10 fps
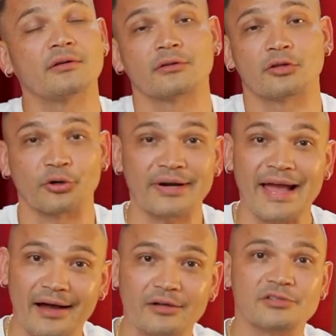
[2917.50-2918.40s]
learn
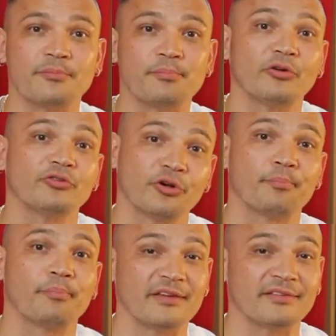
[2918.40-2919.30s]
how to build your
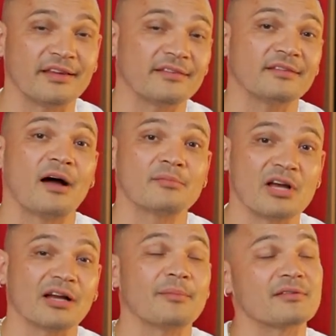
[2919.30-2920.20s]
business, I'm
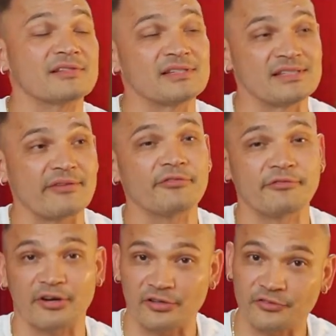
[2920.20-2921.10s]
talking about 7
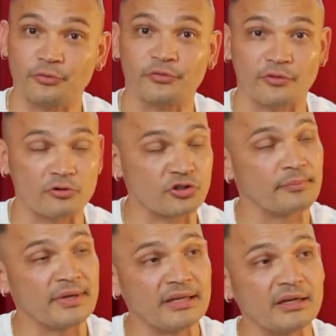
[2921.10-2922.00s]
figures through social
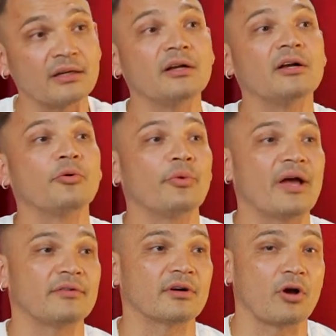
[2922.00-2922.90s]
media, we
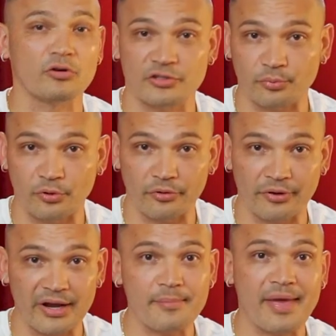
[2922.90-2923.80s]
have a coaching
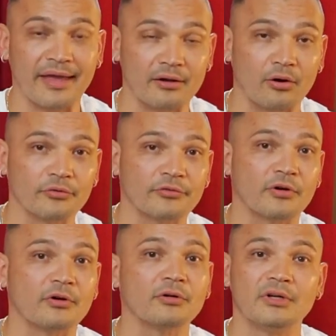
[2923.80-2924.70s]
program, and
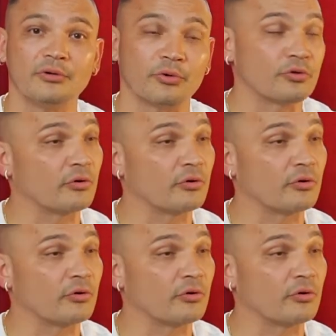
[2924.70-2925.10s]
also we're doing a